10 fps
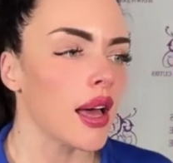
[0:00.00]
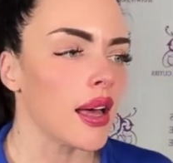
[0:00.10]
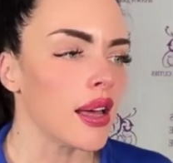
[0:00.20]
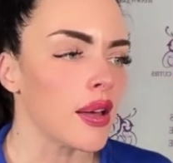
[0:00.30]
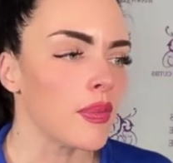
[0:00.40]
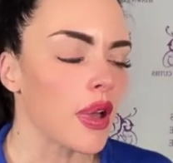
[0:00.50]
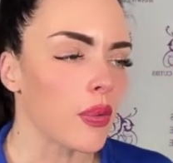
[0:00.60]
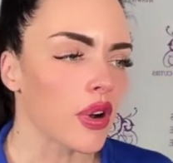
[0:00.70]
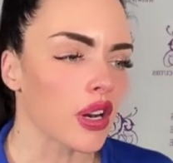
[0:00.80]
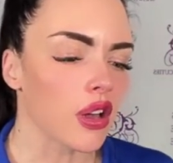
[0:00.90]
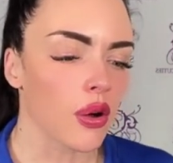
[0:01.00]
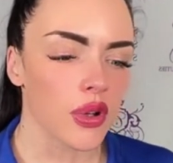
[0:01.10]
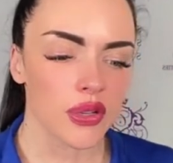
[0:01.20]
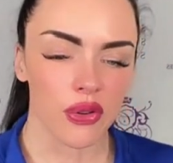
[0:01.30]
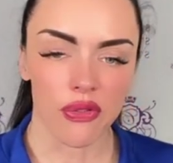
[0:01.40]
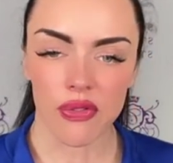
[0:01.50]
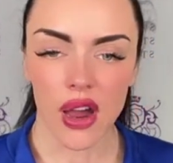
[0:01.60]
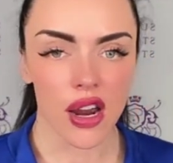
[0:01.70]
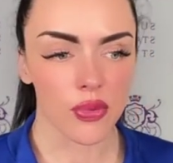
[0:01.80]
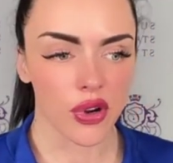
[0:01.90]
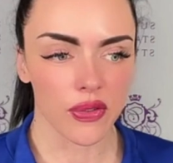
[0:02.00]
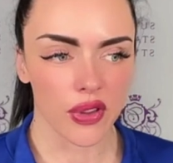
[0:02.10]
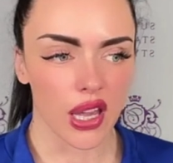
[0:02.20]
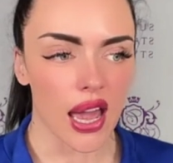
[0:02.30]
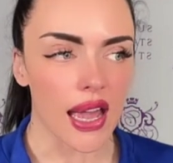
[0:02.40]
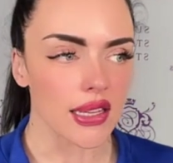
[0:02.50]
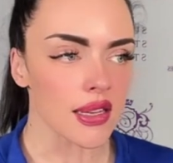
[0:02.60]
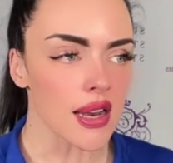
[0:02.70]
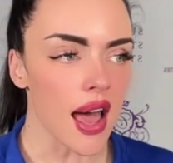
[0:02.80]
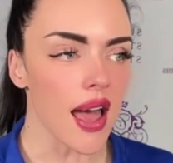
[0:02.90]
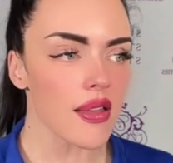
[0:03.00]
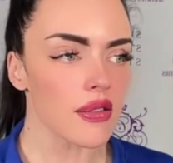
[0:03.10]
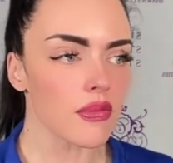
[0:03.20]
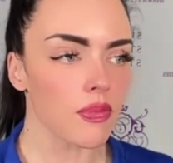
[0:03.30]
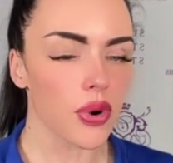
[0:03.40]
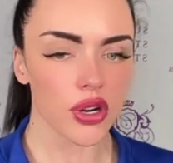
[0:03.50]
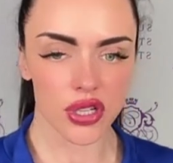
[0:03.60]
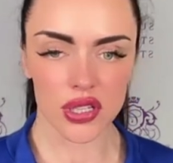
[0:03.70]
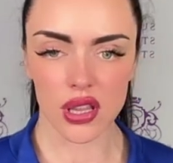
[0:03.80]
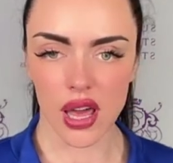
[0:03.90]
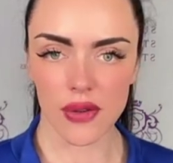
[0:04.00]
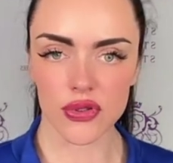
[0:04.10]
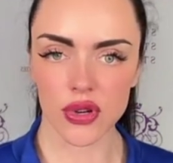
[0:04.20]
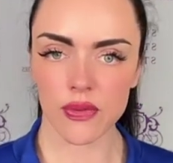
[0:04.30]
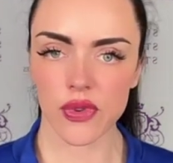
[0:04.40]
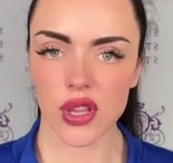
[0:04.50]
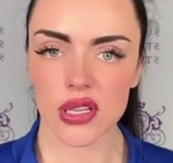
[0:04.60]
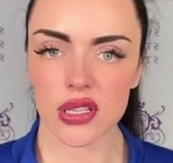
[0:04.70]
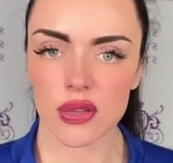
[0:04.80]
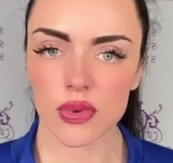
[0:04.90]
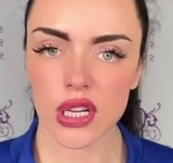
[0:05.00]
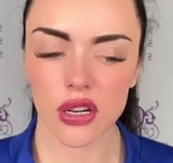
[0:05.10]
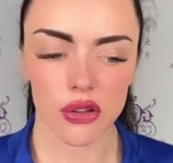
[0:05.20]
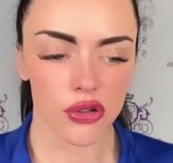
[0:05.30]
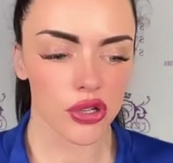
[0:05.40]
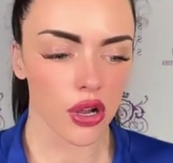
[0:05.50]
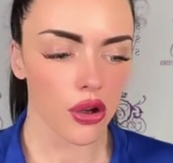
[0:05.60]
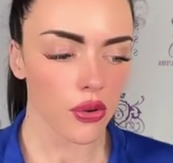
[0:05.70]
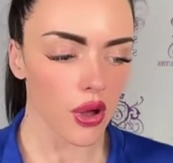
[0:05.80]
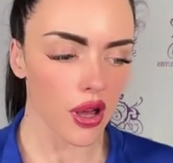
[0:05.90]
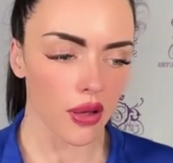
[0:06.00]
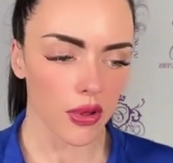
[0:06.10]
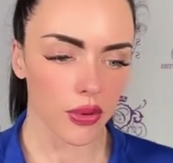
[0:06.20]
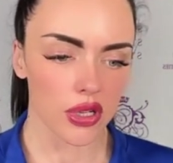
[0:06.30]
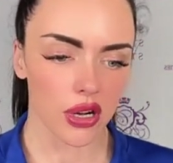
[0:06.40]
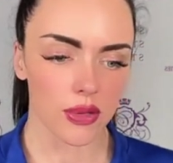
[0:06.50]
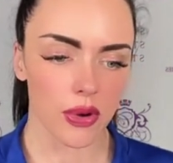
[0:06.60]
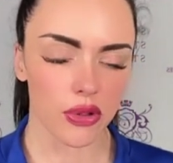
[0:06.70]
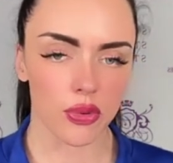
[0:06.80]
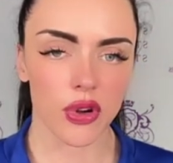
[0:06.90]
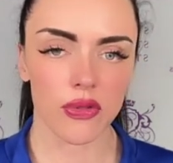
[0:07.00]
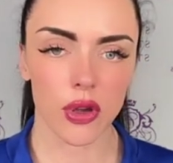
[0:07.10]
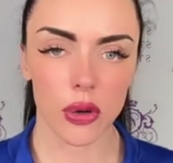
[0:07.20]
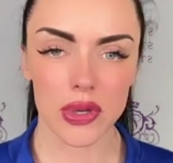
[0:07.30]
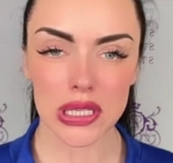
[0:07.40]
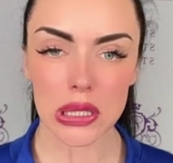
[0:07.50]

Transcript: Um, and we're going to go into it very briefly. I did not purchase the live stream for this particular show, um, like we talked about with the preview.